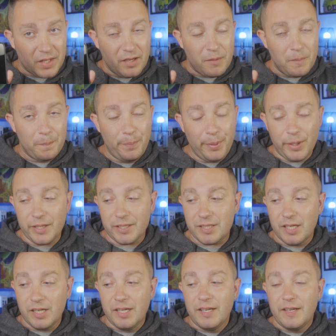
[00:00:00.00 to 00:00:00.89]
But
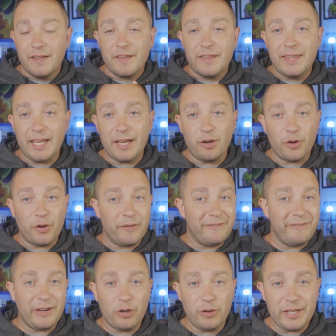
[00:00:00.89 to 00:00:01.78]
they're
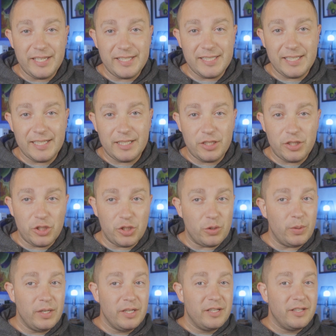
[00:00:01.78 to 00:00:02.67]
very easy to
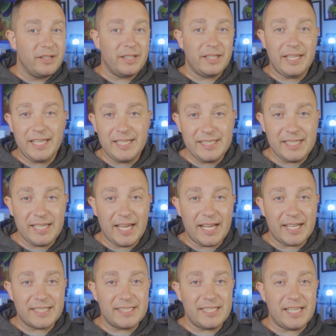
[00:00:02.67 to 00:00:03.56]
do, easy
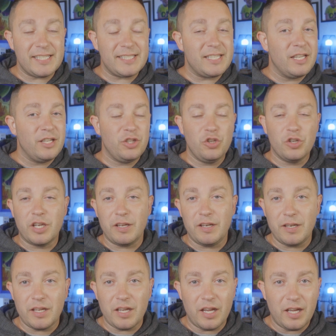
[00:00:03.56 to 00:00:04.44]
access. You
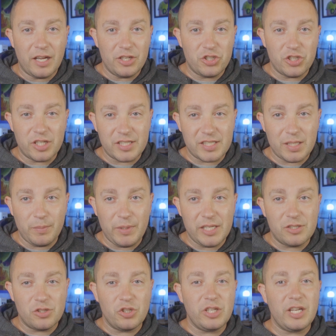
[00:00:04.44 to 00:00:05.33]
can adjust them
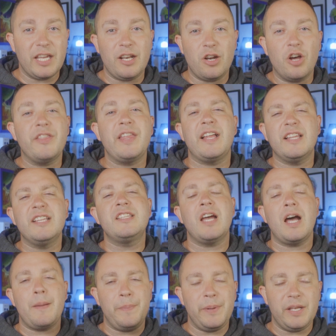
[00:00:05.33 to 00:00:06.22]
easily and all that. Let's
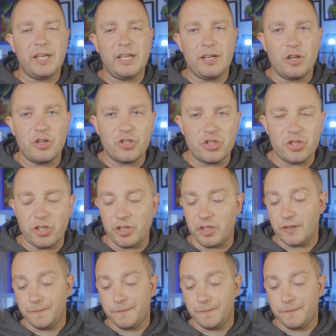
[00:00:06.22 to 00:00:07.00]
hop in it and I'll show you.